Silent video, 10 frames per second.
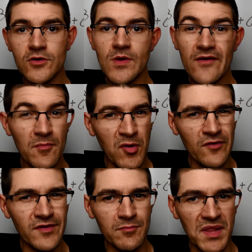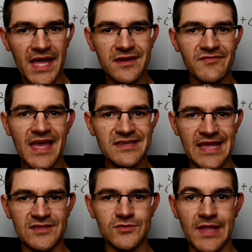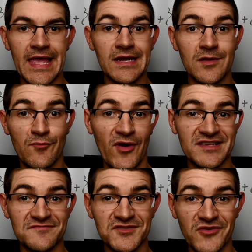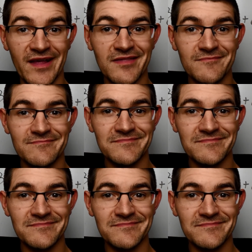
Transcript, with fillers: you have a perfect blend of that tensile and compressive strength.